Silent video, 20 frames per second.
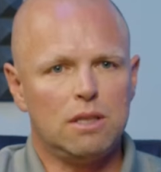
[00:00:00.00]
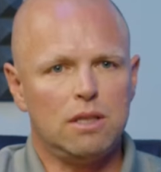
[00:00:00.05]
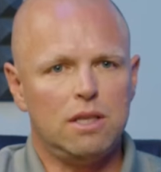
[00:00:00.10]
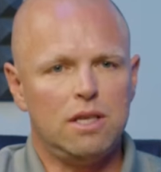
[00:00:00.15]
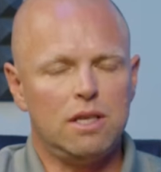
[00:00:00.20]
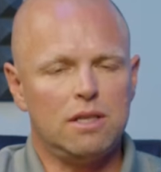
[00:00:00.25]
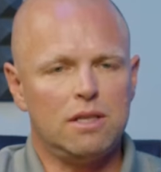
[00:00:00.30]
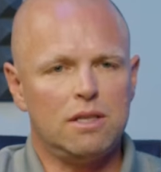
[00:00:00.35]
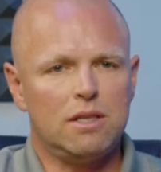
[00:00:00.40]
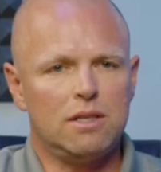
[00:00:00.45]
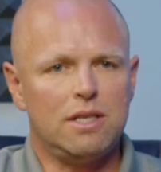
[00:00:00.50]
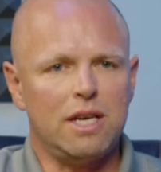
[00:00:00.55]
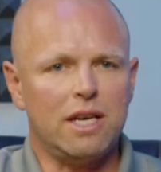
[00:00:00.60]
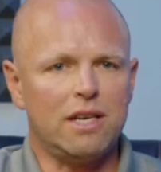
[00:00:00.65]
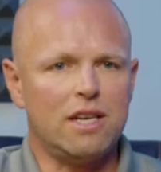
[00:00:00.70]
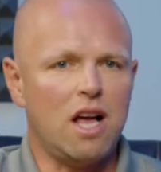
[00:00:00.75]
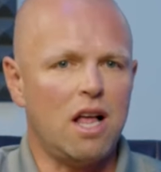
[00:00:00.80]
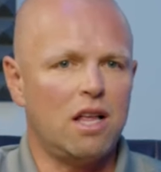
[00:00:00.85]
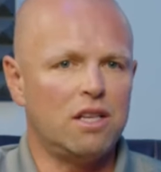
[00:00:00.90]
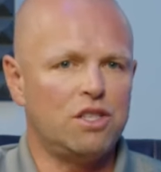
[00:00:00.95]
Get
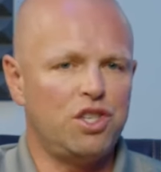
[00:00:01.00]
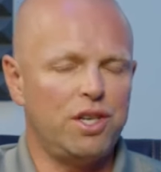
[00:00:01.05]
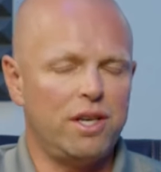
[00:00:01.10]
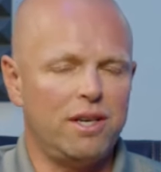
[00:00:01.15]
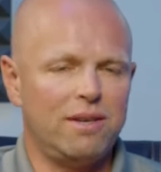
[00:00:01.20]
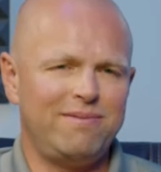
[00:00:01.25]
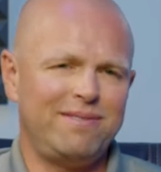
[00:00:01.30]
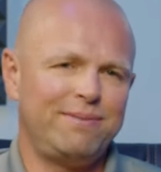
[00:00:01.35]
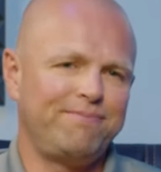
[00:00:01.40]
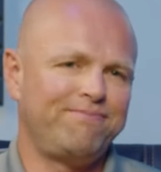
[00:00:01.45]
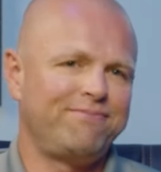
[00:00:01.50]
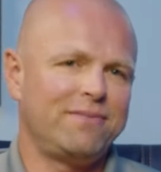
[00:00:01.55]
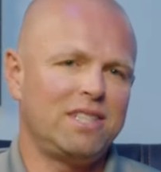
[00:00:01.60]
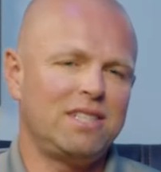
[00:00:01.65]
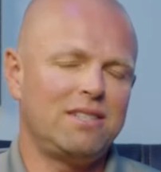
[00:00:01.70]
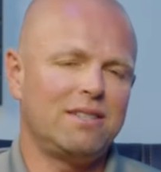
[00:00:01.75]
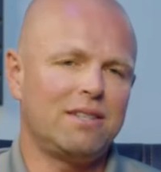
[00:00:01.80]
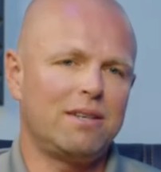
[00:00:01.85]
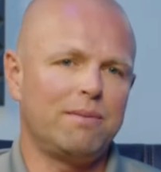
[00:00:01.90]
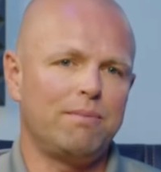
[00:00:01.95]
technology. I mean,
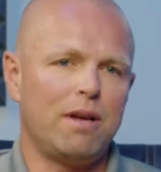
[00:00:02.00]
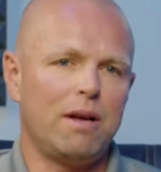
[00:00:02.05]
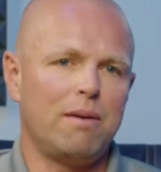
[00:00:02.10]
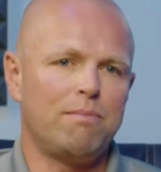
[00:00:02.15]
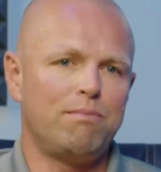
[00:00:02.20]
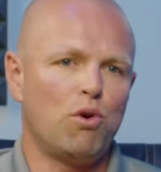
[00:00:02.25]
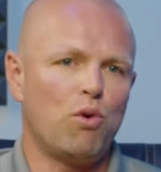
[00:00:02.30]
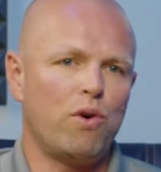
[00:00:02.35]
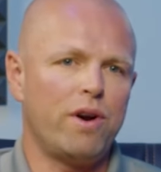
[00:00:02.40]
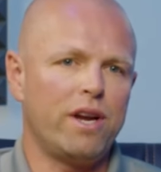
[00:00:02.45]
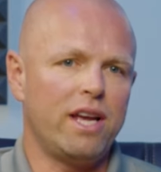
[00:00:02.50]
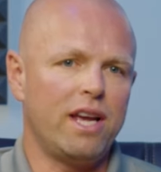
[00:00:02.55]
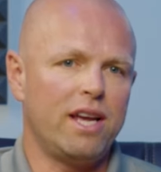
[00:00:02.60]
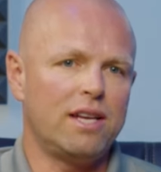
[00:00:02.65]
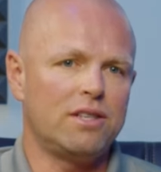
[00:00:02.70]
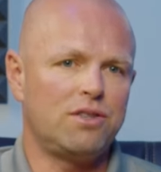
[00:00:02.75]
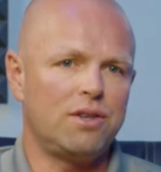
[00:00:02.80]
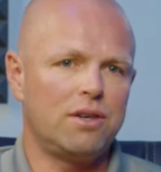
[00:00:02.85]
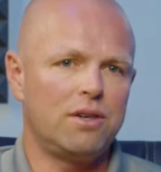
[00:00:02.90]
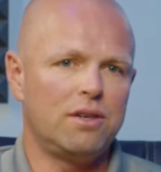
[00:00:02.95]
this is a boring
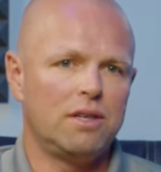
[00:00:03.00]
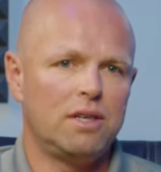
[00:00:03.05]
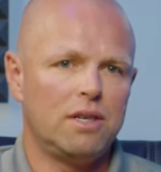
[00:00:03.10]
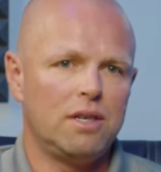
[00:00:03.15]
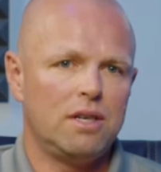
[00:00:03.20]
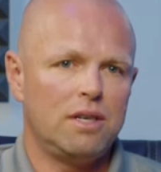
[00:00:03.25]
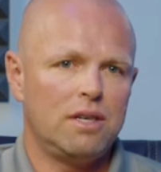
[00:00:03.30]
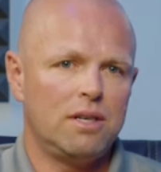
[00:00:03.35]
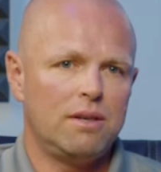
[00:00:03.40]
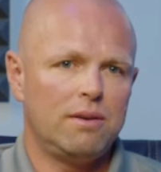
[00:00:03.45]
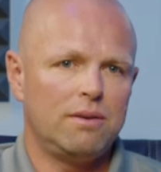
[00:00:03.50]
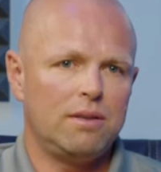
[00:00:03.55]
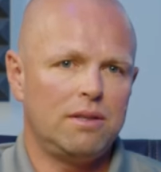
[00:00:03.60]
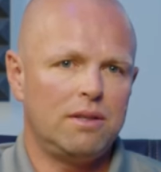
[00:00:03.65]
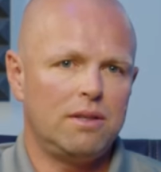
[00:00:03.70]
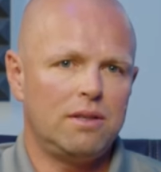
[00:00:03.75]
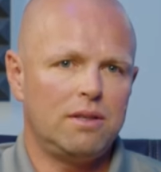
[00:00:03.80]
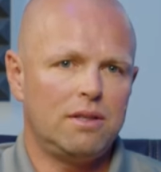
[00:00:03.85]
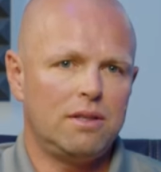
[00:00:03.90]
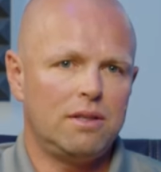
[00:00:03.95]
answer.
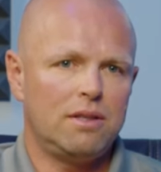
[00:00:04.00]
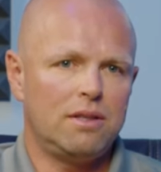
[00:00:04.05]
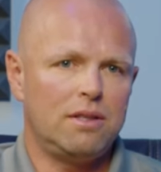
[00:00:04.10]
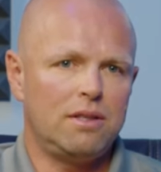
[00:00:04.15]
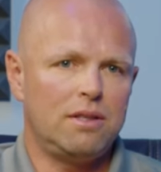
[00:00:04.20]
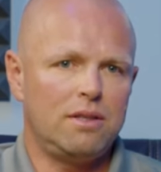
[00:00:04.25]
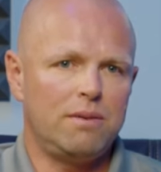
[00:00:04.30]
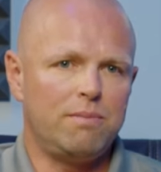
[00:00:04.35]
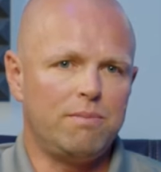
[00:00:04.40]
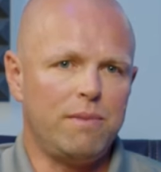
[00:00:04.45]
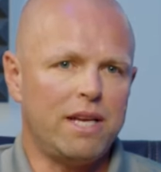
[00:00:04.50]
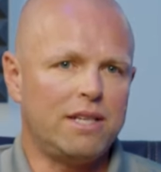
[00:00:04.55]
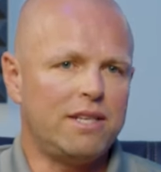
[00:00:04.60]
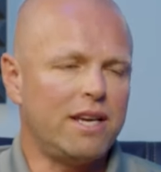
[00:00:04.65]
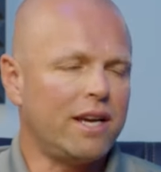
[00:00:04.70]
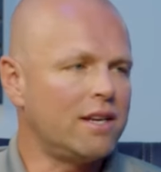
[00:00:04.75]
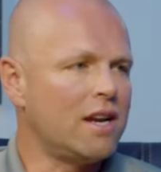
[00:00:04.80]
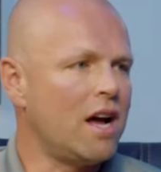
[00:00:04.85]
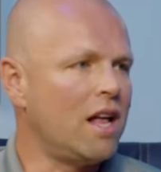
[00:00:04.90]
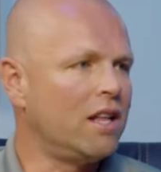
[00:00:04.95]
Make
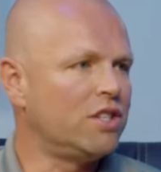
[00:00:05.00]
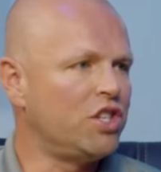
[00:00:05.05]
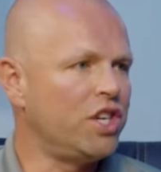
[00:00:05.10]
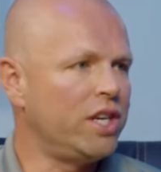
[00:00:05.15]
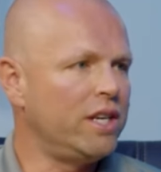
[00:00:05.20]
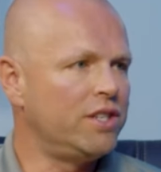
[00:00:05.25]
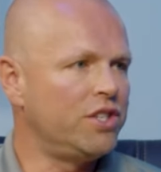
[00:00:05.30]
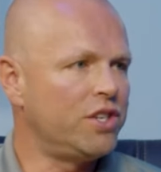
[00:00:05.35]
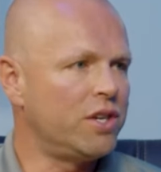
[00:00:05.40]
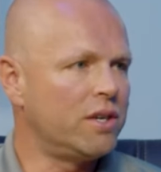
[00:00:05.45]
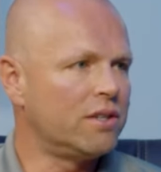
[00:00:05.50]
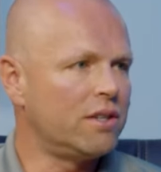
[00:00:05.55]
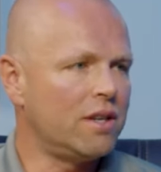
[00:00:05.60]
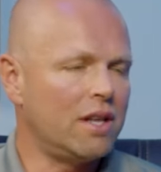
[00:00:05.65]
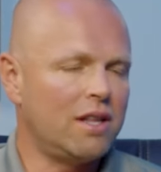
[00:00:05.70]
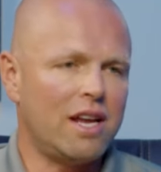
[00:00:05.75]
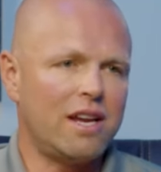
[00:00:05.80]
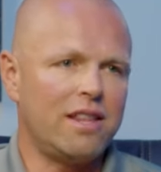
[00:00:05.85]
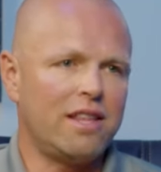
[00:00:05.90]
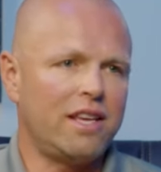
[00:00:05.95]
technology easier.
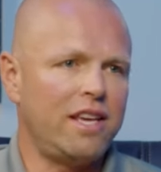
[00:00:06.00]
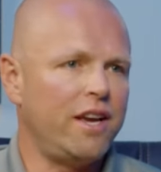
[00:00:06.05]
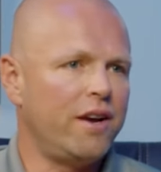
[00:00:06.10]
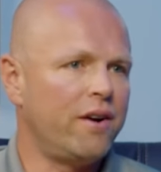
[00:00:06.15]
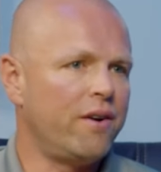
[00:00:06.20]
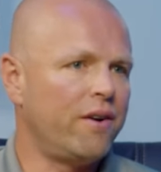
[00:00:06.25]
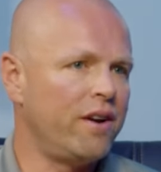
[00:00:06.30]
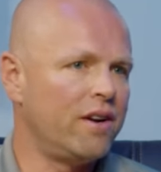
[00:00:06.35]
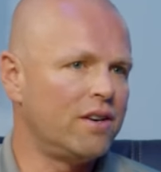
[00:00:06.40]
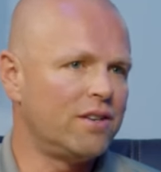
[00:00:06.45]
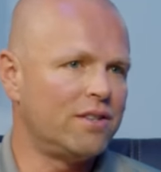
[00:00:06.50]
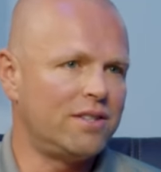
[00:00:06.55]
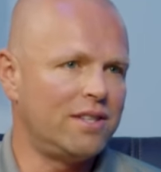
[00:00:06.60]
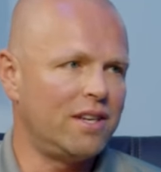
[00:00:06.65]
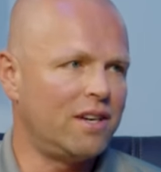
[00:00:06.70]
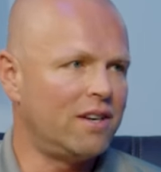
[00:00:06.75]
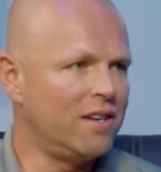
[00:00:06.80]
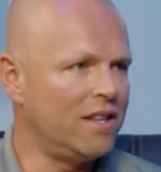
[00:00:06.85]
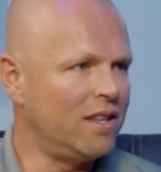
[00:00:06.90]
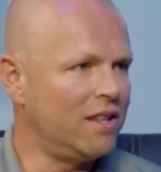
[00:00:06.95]
A lot of the carriers,
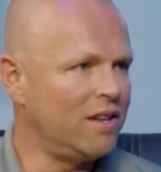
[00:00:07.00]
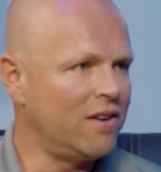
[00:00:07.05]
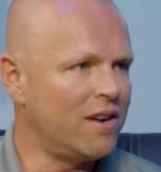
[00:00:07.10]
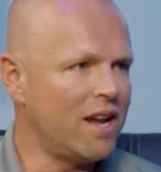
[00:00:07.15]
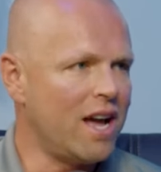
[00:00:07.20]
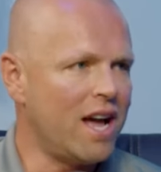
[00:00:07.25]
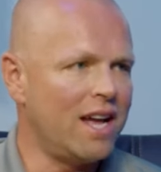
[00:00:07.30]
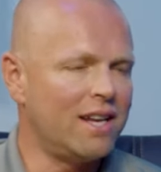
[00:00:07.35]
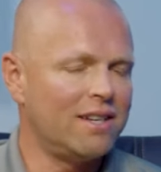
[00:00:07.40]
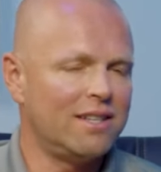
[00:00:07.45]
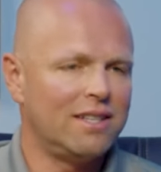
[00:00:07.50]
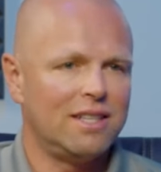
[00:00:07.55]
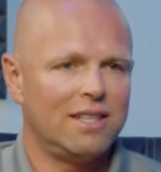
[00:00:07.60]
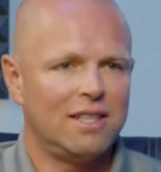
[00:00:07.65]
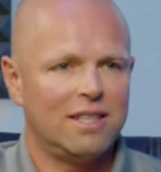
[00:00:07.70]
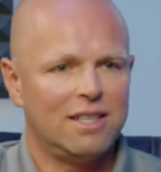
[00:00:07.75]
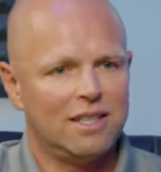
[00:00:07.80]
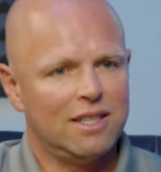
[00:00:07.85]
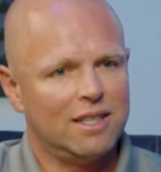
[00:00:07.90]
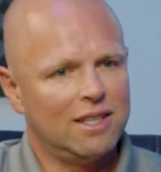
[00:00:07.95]
they're they're not
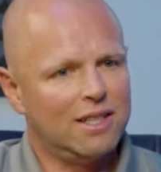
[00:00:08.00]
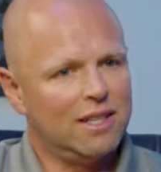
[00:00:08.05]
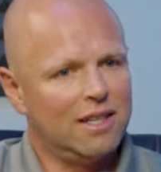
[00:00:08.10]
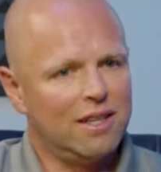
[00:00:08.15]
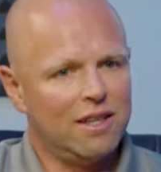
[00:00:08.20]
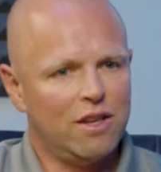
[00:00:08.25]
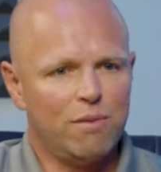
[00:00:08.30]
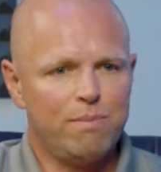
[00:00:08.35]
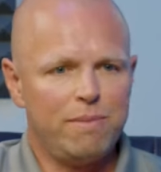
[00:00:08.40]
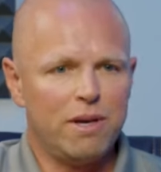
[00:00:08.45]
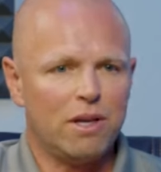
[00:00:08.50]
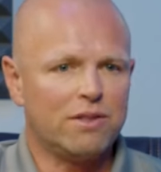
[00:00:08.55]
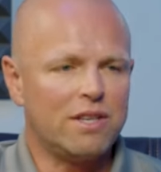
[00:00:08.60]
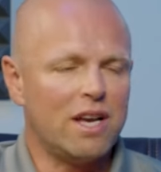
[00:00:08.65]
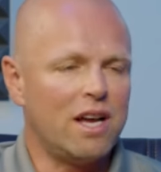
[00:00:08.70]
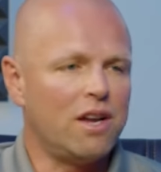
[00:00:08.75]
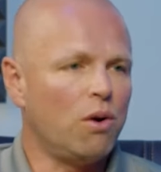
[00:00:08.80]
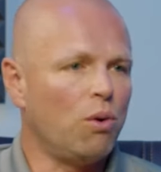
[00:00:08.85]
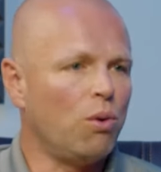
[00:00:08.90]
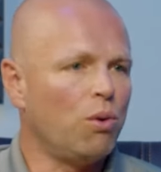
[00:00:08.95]
they're built
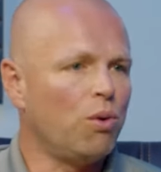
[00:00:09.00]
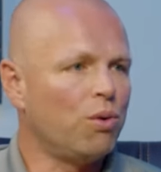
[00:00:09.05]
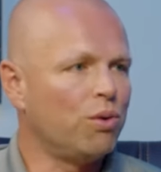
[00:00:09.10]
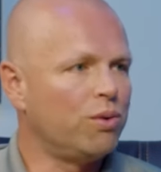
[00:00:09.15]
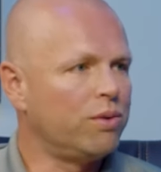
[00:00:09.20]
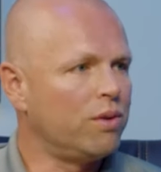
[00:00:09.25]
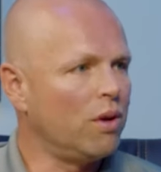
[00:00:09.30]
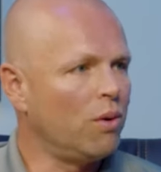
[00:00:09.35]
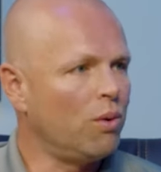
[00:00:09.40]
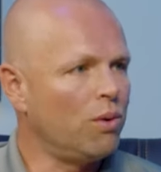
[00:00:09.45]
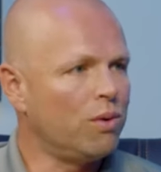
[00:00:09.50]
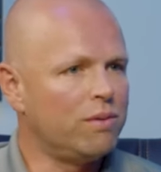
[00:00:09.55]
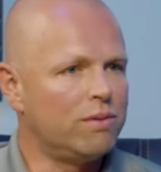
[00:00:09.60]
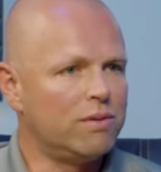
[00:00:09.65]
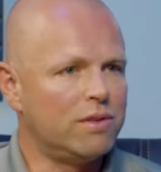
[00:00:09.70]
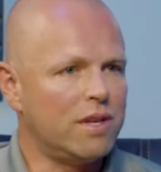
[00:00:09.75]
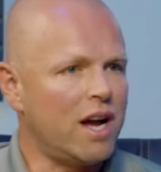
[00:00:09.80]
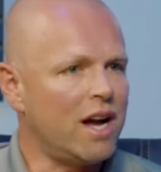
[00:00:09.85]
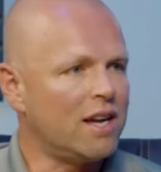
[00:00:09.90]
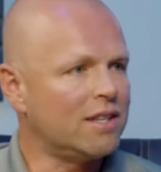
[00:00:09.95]
on old old
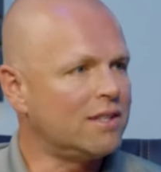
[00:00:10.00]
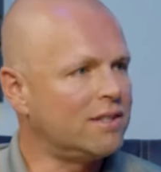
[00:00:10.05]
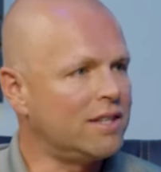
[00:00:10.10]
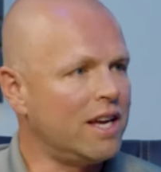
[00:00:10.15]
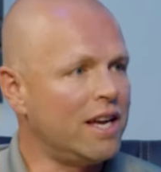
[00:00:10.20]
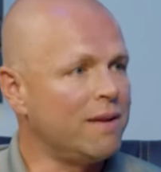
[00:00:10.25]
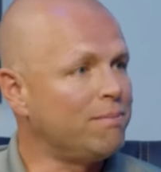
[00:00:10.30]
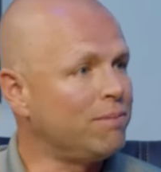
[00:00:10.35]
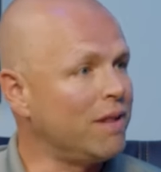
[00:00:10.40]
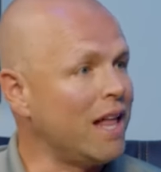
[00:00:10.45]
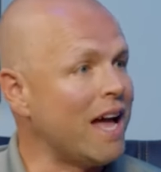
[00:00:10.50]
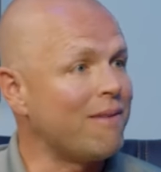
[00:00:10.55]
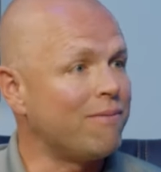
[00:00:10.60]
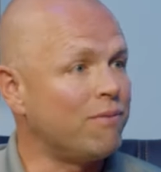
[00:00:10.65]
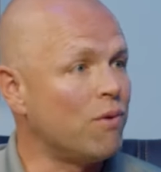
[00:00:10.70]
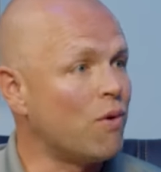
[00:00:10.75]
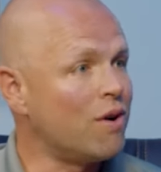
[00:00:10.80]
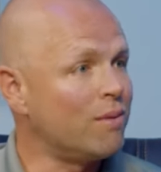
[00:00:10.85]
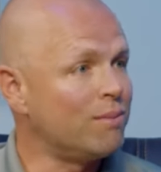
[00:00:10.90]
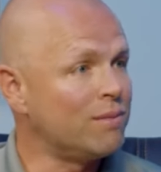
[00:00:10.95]
DOS type
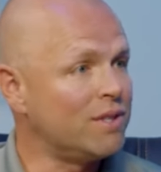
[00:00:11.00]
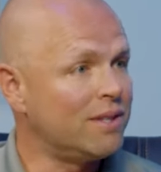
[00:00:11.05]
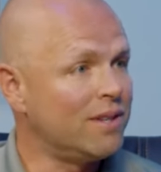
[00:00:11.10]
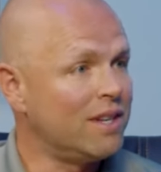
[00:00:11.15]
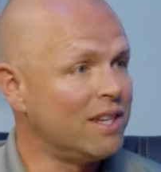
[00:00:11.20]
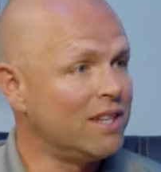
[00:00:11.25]
platforms,